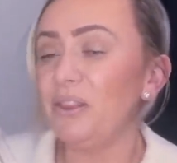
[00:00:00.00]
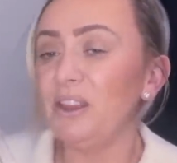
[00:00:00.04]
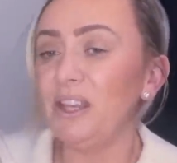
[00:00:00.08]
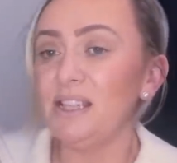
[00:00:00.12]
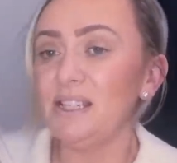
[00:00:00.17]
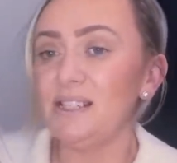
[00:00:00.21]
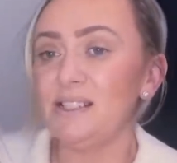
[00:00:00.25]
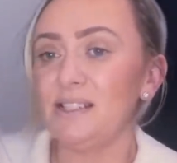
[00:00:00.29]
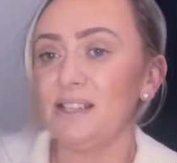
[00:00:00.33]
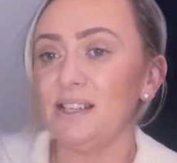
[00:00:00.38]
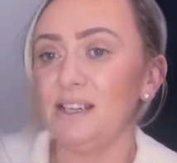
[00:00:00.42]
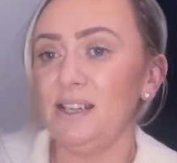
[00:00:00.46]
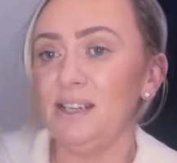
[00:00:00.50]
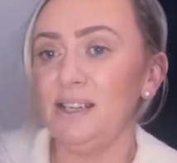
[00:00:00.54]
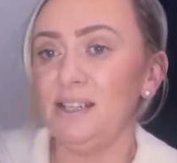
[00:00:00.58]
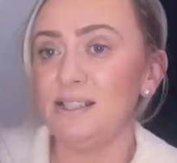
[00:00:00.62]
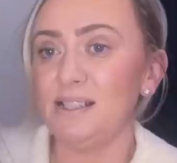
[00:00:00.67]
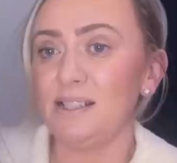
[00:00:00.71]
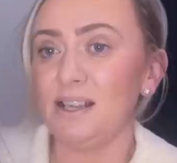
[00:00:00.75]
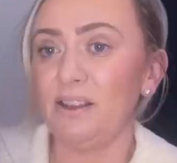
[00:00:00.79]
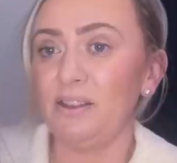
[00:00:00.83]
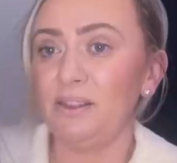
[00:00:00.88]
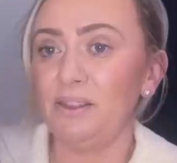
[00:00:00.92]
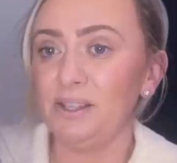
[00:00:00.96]
this
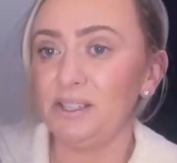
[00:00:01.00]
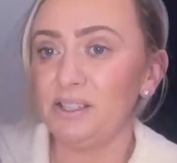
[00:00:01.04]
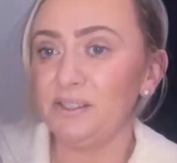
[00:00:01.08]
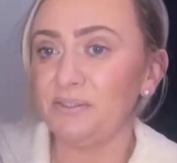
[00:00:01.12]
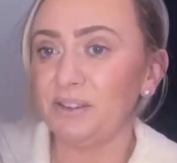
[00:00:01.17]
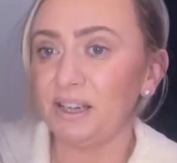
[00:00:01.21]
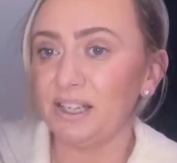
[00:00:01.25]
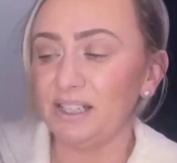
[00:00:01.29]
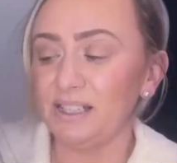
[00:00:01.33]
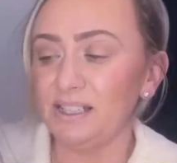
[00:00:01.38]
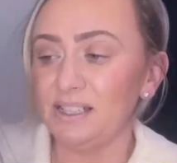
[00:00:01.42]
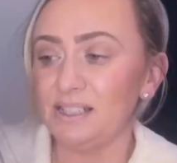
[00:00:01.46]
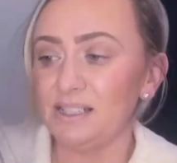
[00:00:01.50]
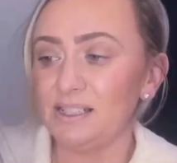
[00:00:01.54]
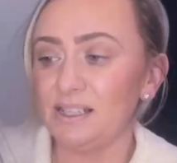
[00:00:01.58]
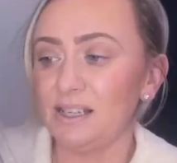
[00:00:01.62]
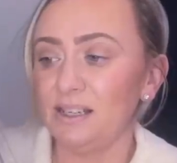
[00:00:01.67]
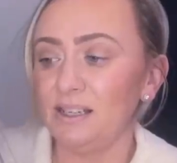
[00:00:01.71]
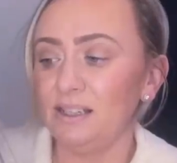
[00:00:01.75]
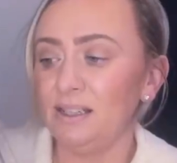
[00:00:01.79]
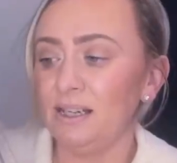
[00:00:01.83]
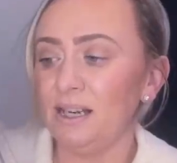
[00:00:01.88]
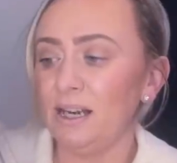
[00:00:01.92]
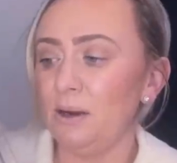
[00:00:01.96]
is the device.
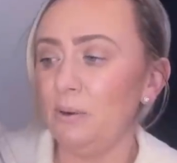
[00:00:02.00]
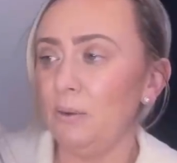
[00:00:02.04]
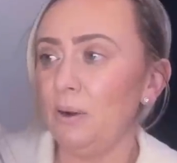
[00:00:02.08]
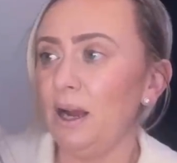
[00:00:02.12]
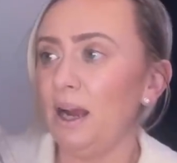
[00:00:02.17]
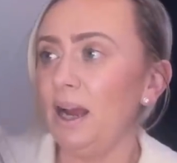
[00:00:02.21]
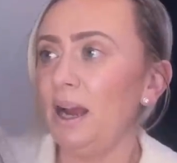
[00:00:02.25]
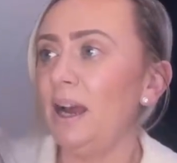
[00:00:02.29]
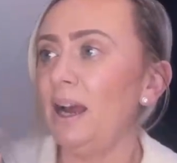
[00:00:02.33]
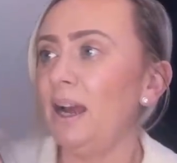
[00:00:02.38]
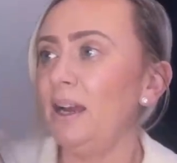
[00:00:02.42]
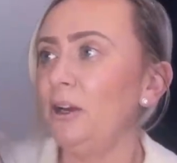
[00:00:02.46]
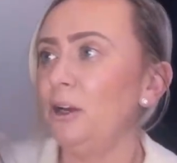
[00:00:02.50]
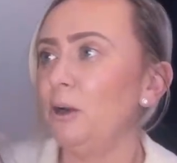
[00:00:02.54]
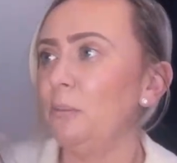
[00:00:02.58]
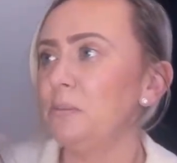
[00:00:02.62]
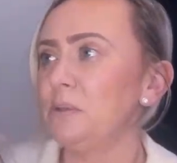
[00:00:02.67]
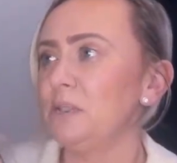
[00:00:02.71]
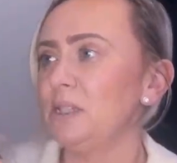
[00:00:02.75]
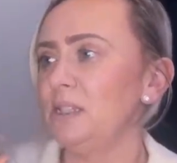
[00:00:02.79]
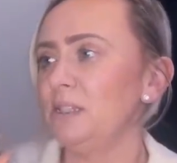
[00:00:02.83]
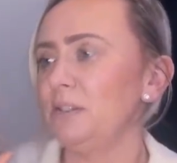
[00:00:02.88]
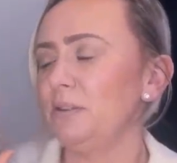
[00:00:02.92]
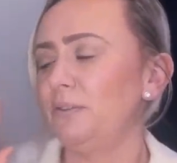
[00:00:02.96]
Now, I
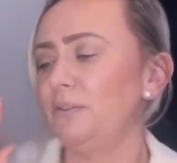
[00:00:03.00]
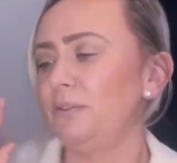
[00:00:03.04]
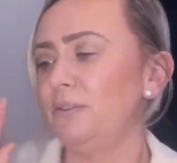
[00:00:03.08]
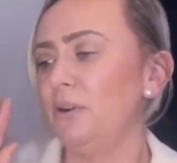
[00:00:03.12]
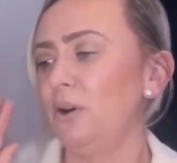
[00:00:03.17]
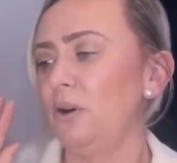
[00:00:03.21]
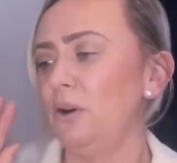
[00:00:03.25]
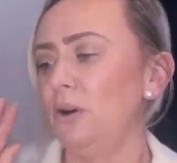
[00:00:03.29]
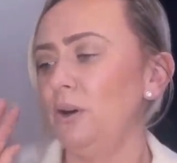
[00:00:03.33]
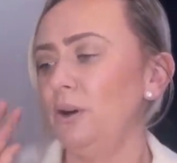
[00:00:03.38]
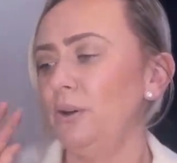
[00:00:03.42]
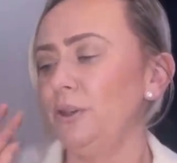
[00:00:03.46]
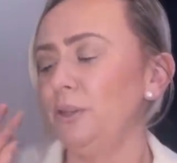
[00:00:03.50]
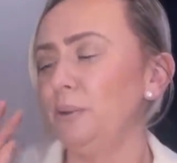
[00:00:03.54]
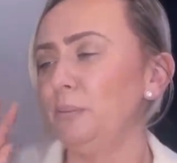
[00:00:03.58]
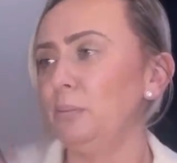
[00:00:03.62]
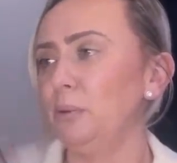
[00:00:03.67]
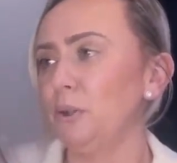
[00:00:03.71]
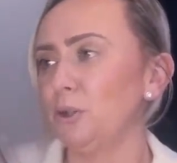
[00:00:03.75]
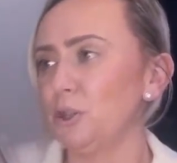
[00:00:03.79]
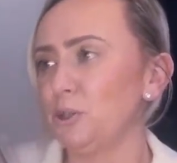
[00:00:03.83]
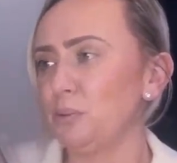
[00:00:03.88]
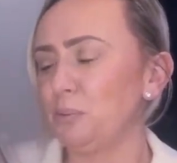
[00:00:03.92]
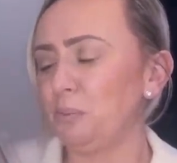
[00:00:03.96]
opted for the
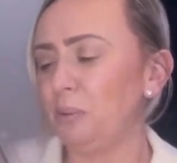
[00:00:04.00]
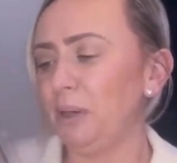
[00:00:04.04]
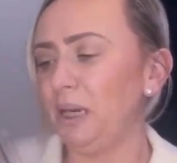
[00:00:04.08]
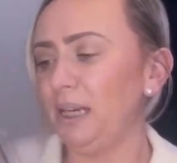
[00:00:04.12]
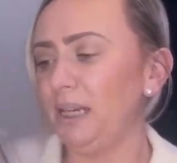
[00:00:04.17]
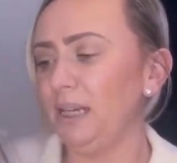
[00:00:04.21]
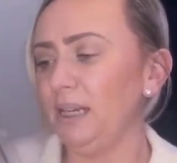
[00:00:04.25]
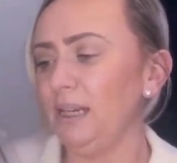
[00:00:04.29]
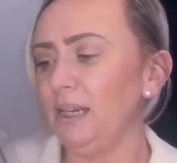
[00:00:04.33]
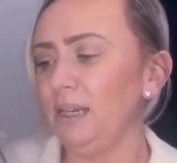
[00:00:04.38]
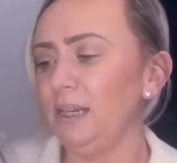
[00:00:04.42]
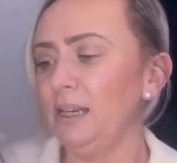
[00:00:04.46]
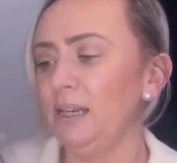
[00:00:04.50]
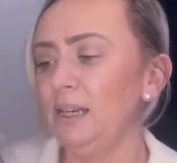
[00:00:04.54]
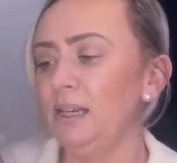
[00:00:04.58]
blush pink.